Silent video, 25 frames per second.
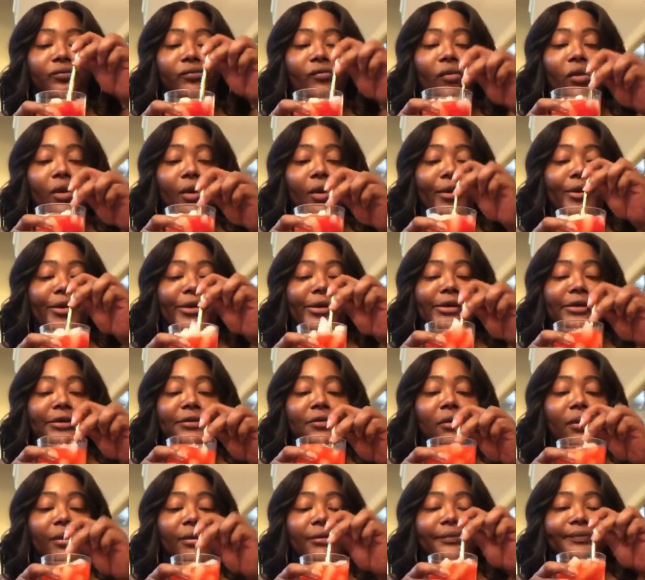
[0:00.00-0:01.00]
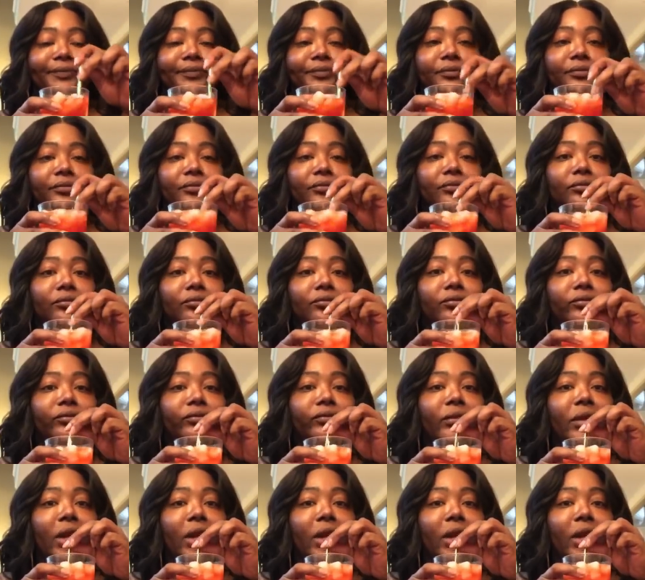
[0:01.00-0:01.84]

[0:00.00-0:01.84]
(no one is talking)